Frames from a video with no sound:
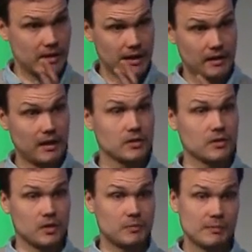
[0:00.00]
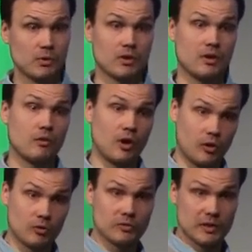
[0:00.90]
and Aaltodoc, people go
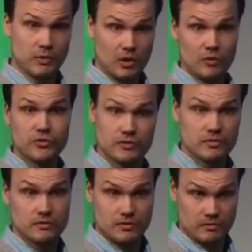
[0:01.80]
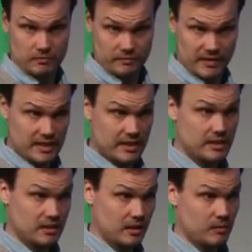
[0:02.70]
home with both
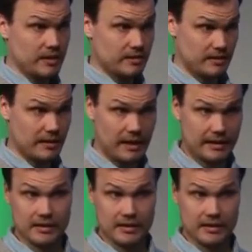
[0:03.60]
Helsingin Sanomat and